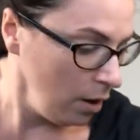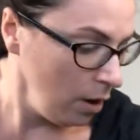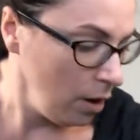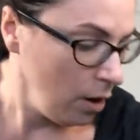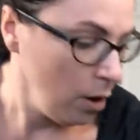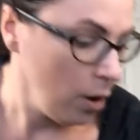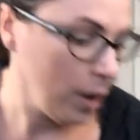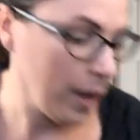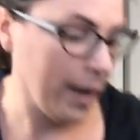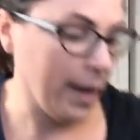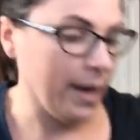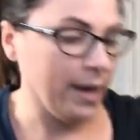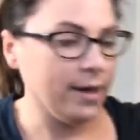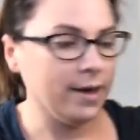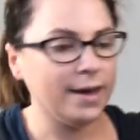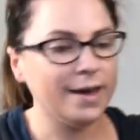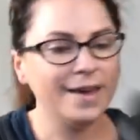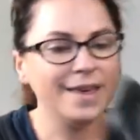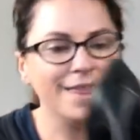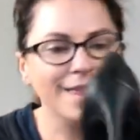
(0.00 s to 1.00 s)
Okay,
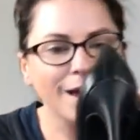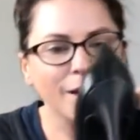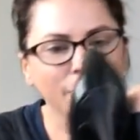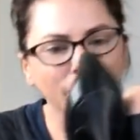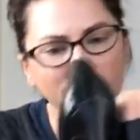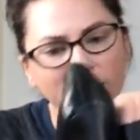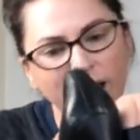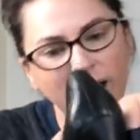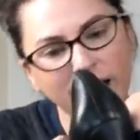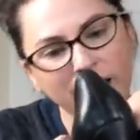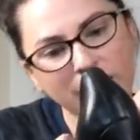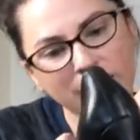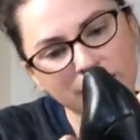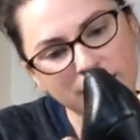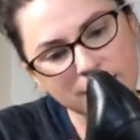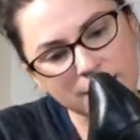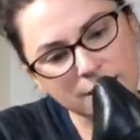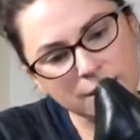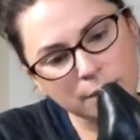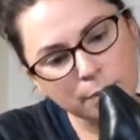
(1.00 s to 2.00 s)
now we
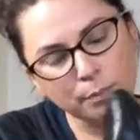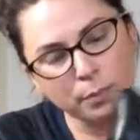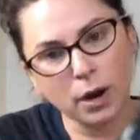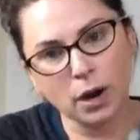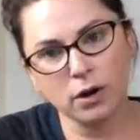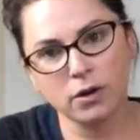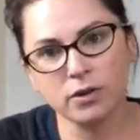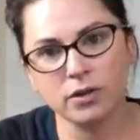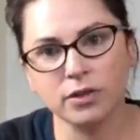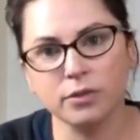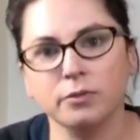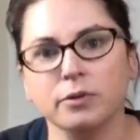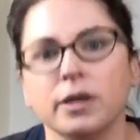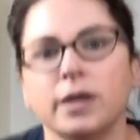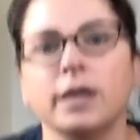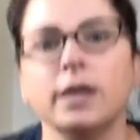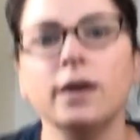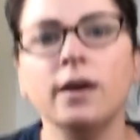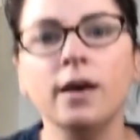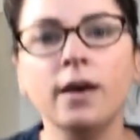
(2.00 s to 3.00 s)
got bar
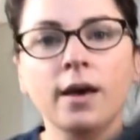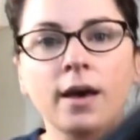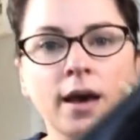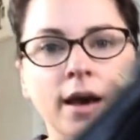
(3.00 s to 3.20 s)
three,